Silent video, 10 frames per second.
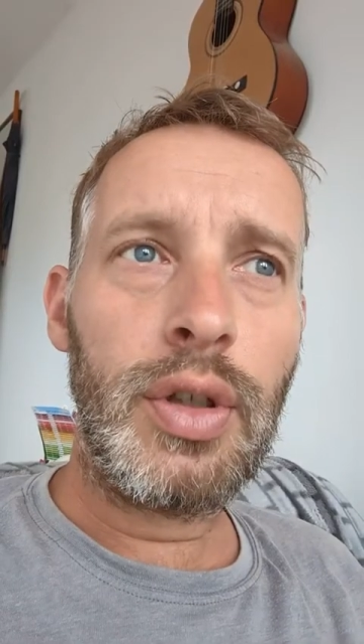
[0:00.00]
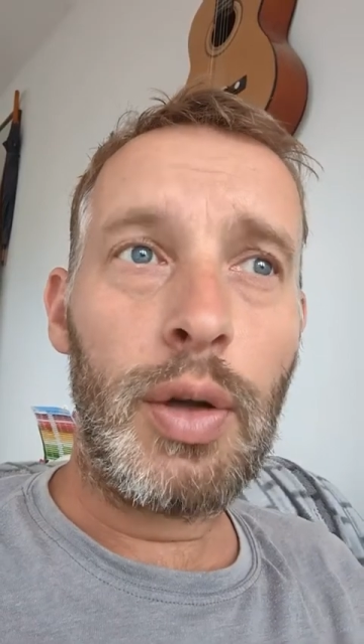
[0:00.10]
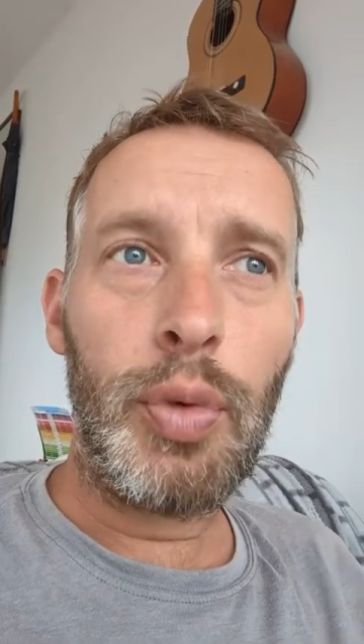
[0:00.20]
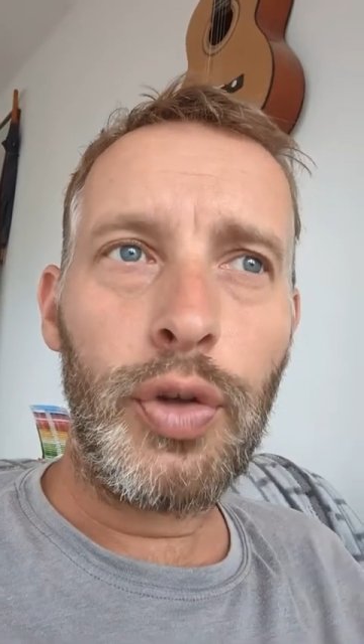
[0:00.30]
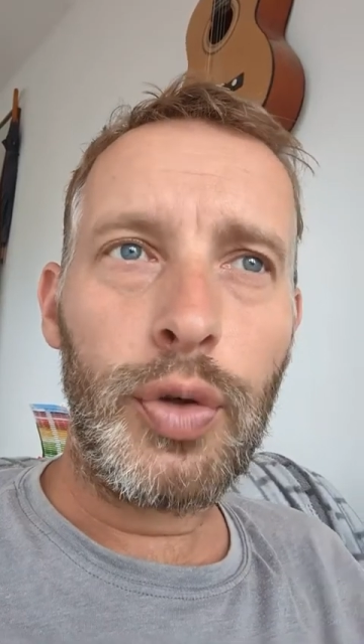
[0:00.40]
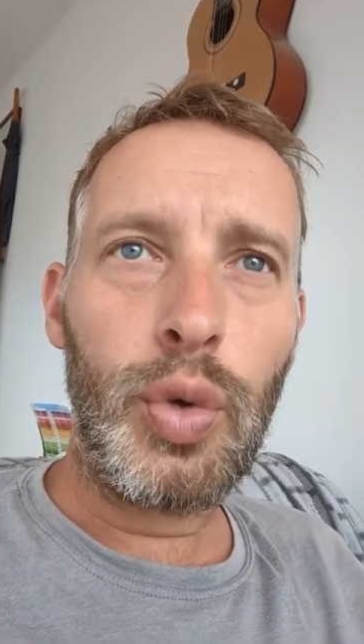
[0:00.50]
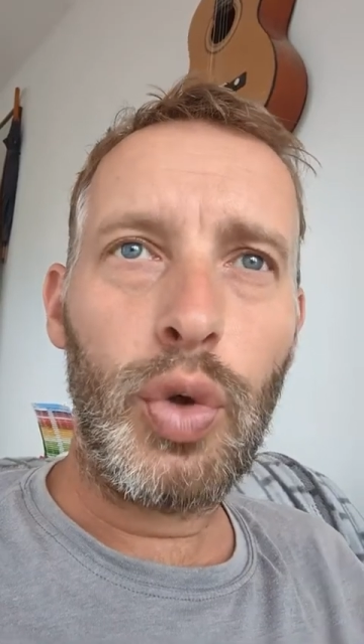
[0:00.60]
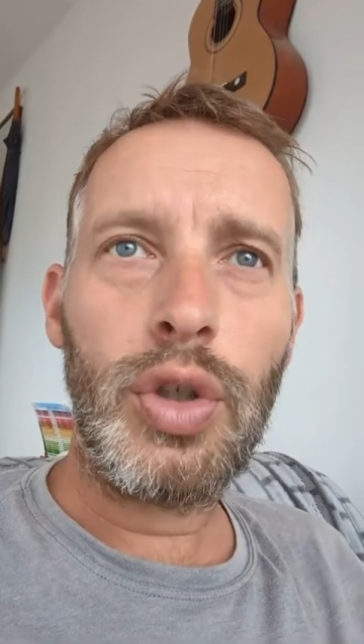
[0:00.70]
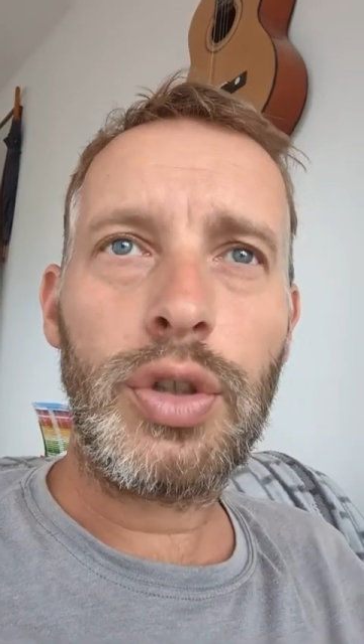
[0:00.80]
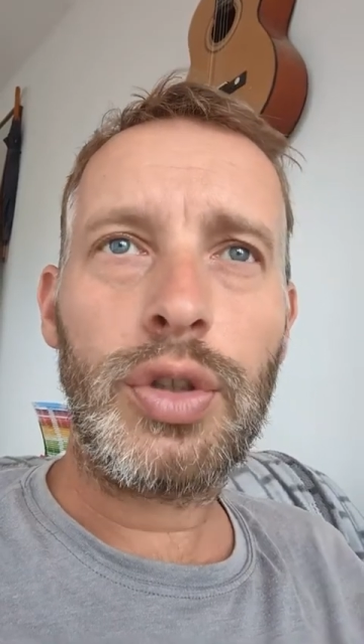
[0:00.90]
I bought the
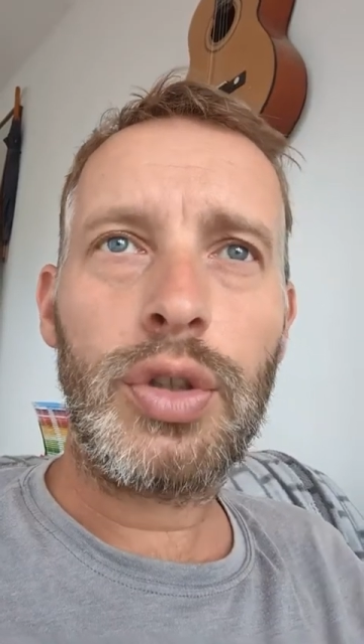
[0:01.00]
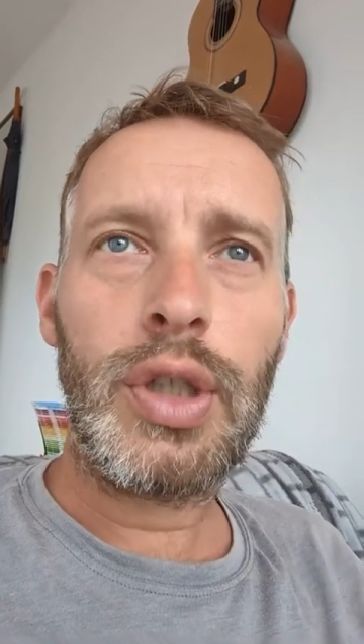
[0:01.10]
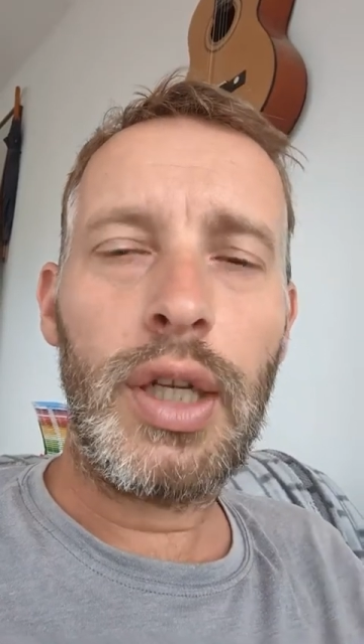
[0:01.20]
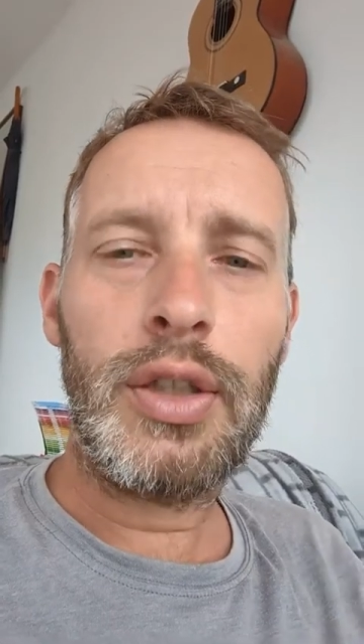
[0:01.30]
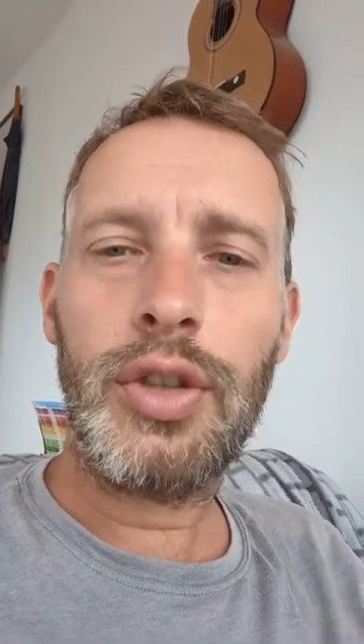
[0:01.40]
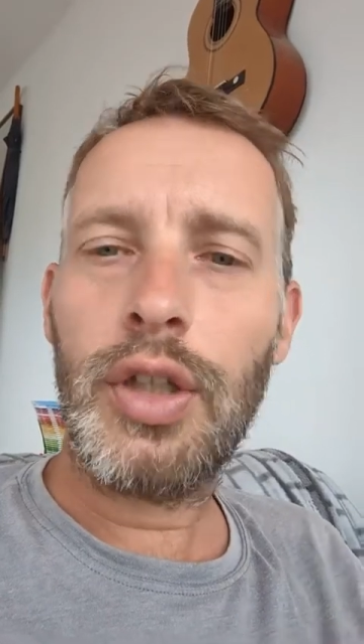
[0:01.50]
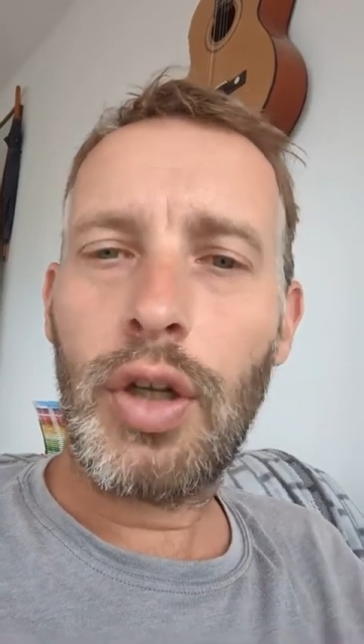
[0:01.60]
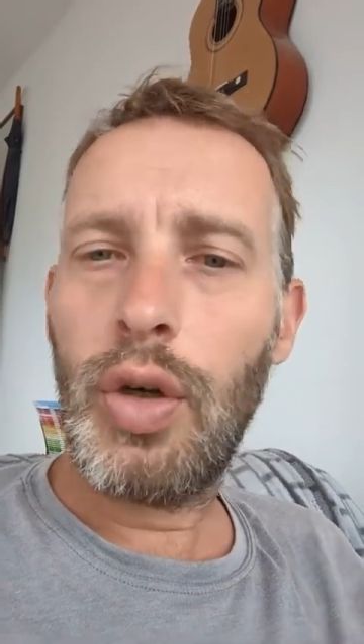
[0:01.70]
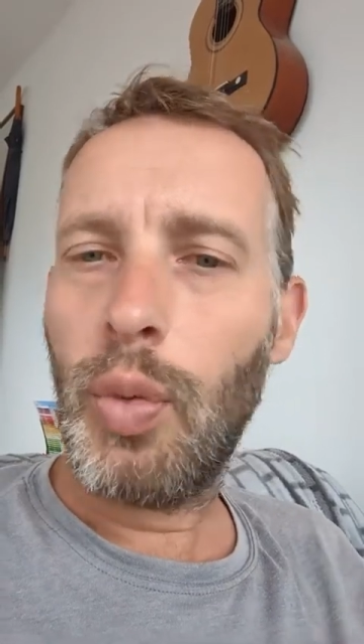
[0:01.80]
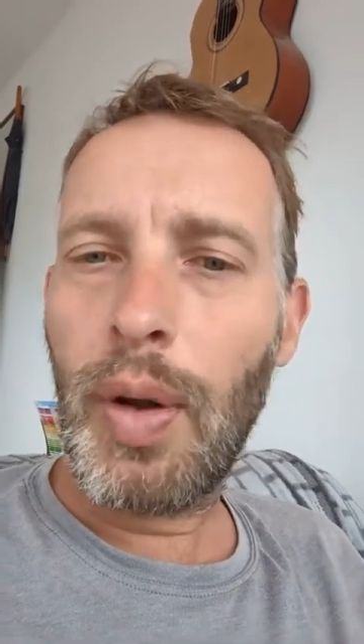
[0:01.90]
course and it's
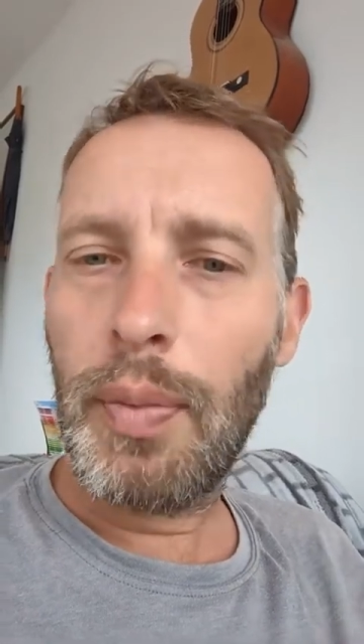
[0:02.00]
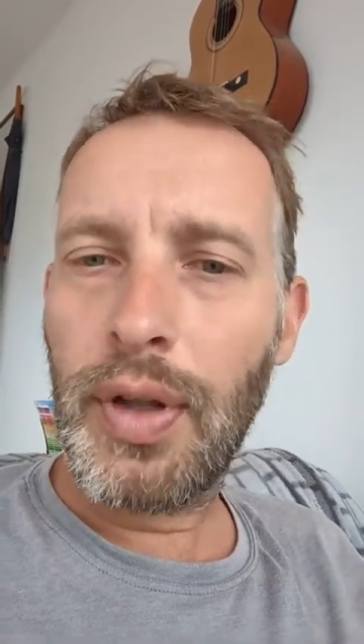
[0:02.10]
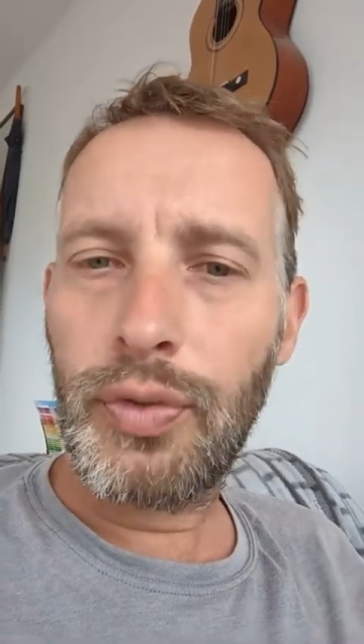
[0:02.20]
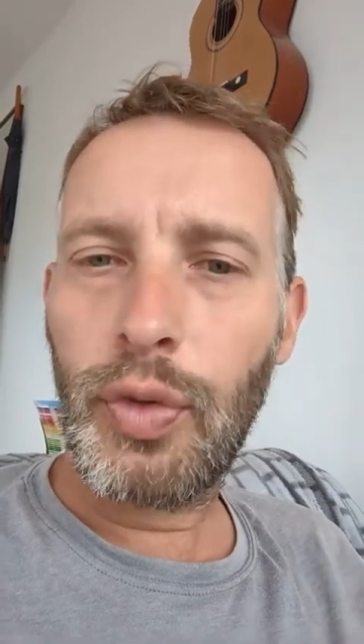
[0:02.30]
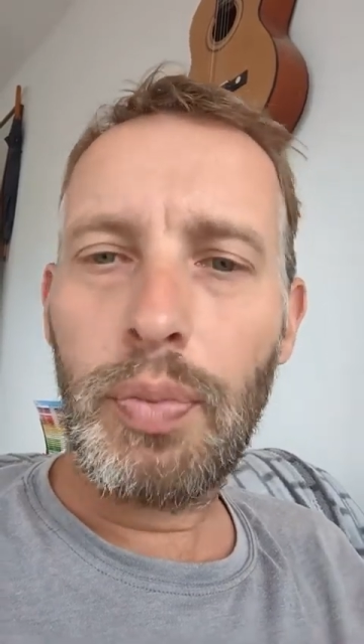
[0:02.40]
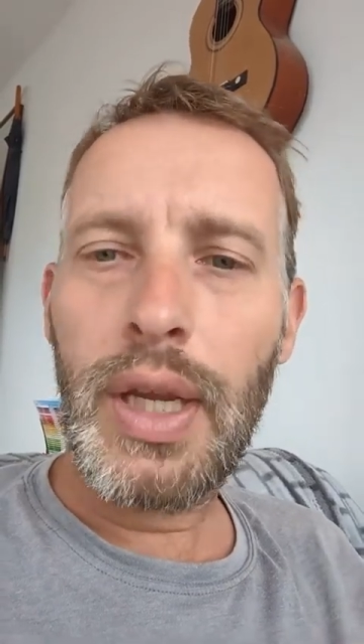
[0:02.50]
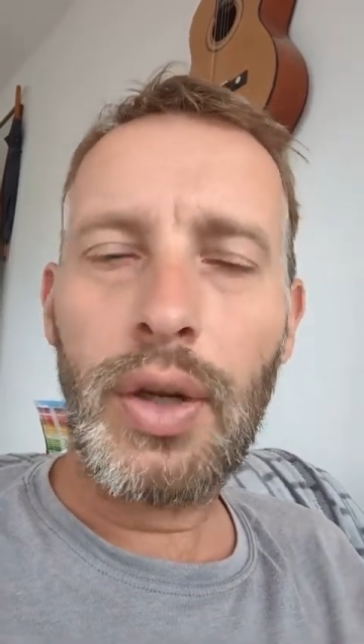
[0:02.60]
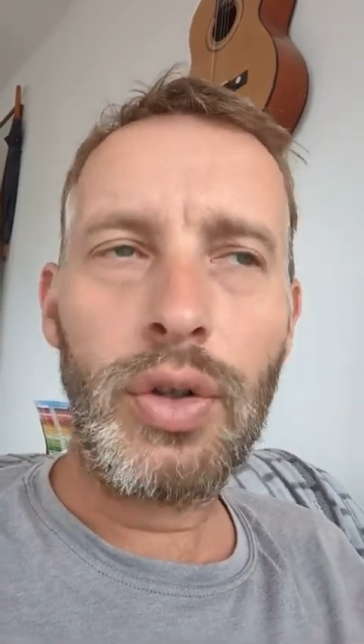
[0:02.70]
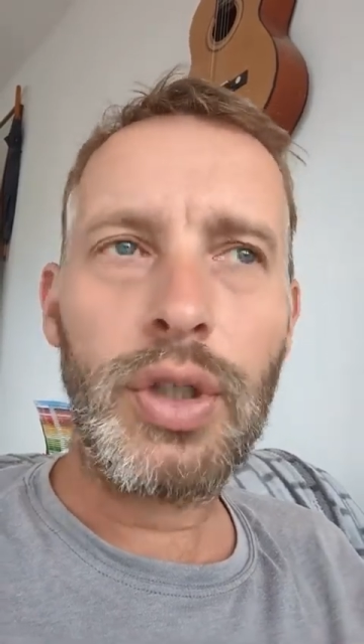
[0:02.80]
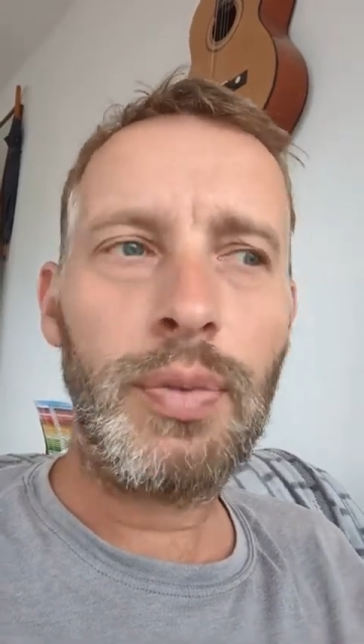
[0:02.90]
not only 1 month for
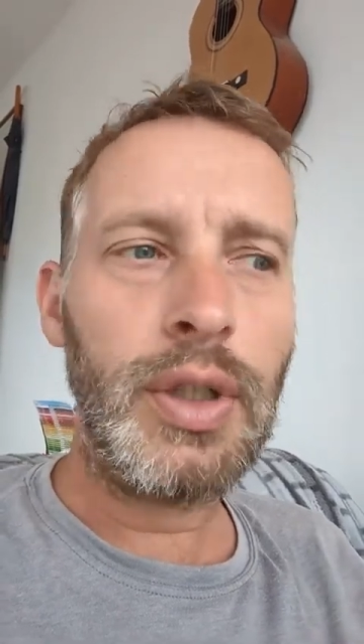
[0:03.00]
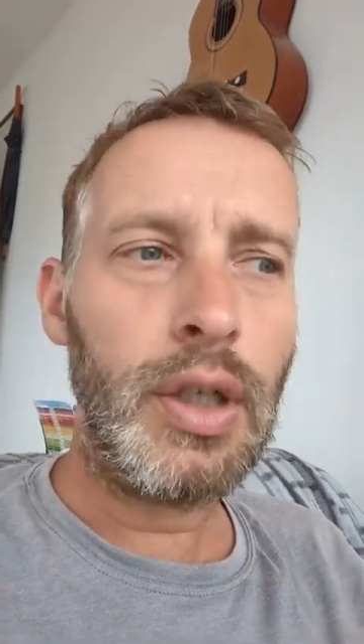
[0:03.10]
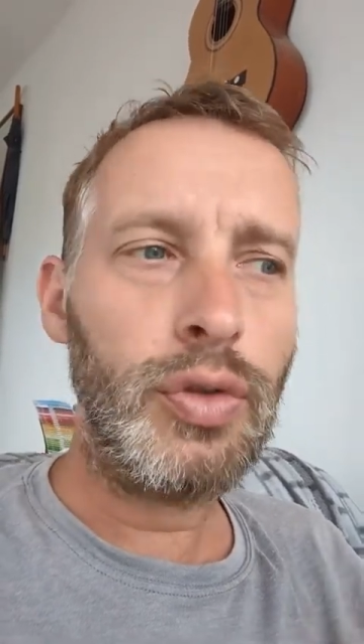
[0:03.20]
me or something,